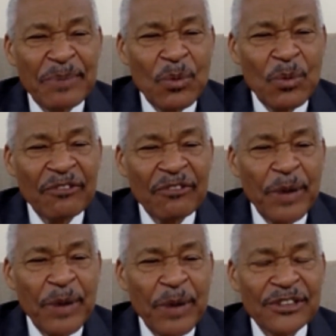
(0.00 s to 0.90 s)
praise to
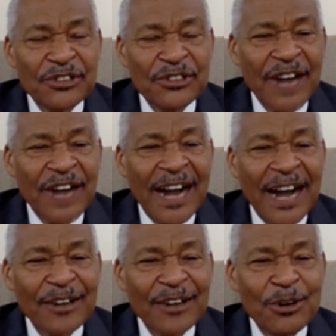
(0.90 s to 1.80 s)
your God
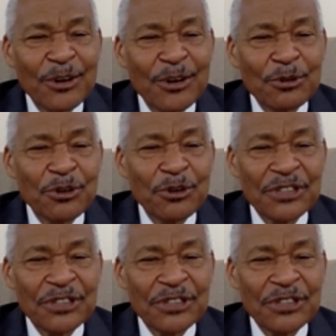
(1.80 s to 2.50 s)
who turns it around.